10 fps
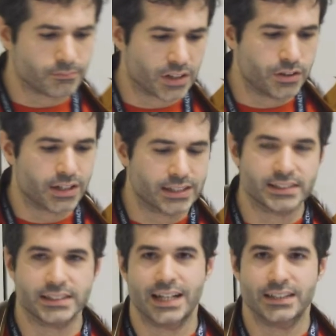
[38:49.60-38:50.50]
you can
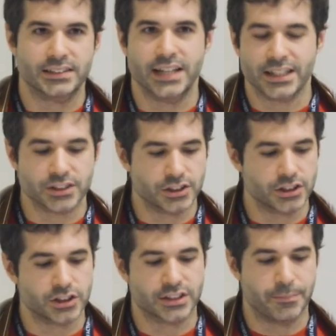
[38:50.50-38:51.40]
see that the
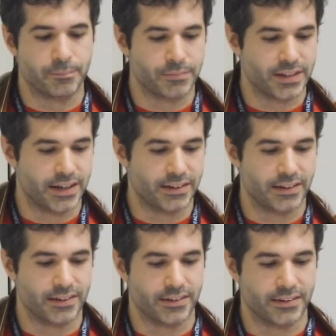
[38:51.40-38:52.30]
textures,
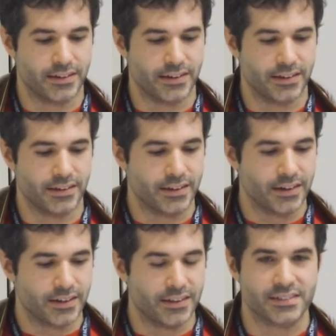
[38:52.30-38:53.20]
the
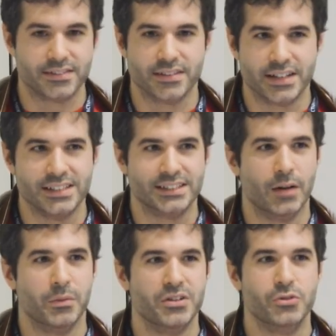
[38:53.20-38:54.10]
screens
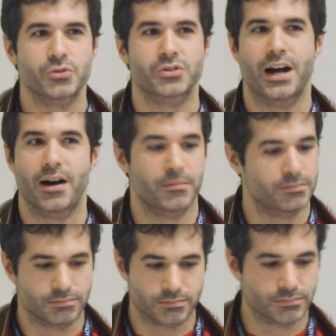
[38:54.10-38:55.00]
that we use are
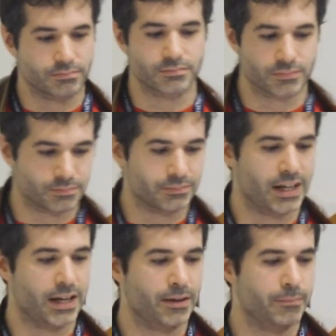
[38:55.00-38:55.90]

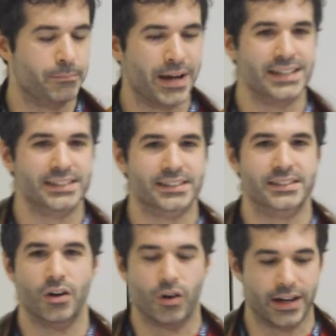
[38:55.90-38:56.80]

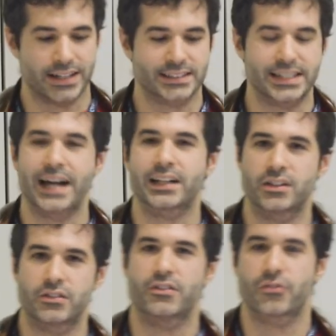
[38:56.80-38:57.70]
based
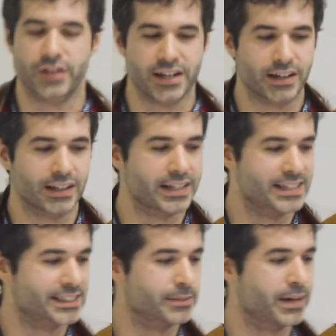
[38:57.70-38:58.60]
exactly on the real
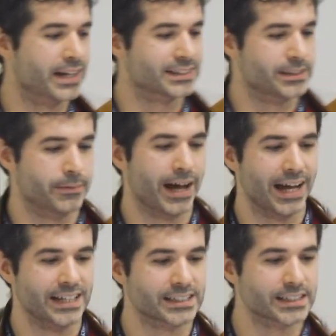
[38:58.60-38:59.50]
EasyMax
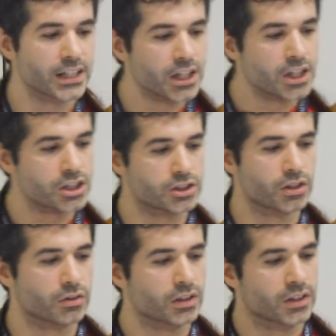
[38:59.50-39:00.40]
device. So